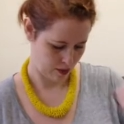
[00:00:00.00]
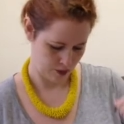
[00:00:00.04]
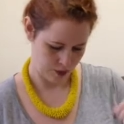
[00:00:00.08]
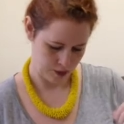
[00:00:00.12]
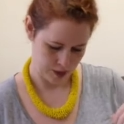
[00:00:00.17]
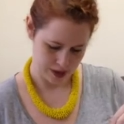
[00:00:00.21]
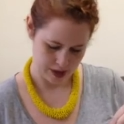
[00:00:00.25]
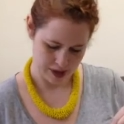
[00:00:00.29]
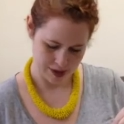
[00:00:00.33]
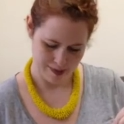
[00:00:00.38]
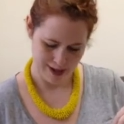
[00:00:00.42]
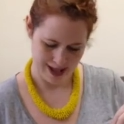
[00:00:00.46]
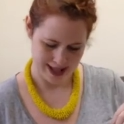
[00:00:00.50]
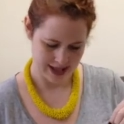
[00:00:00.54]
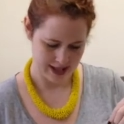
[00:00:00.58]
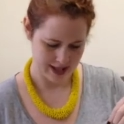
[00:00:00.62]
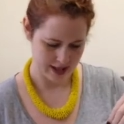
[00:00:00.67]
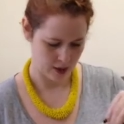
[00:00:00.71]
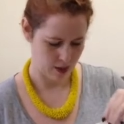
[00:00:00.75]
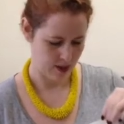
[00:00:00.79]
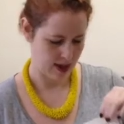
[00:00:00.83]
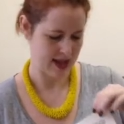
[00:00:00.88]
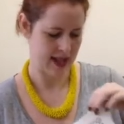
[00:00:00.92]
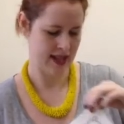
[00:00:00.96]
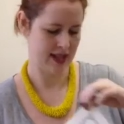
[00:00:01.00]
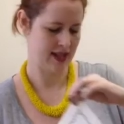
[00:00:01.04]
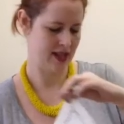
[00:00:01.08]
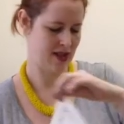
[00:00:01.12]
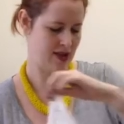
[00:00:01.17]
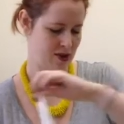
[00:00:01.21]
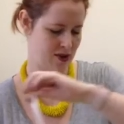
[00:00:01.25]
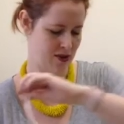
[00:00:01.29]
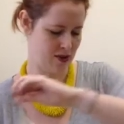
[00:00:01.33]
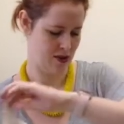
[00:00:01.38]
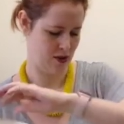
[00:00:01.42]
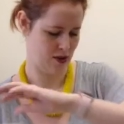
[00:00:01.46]
which makes it quite
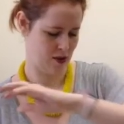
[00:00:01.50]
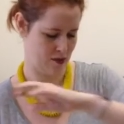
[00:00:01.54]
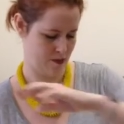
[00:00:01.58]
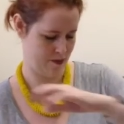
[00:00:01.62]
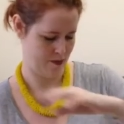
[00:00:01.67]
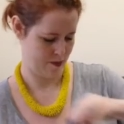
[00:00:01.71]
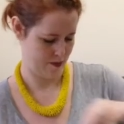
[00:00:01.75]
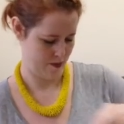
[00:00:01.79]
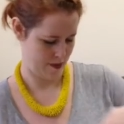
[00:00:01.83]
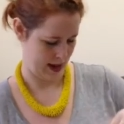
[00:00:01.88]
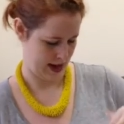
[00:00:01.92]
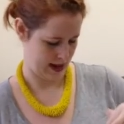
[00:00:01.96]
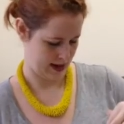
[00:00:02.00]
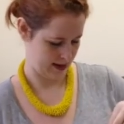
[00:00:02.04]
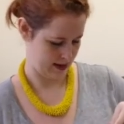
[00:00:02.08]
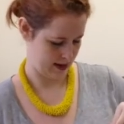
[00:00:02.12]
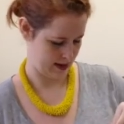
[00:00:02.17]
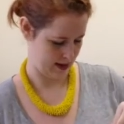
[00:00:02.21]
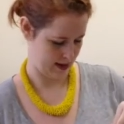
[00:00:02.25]
unusual. But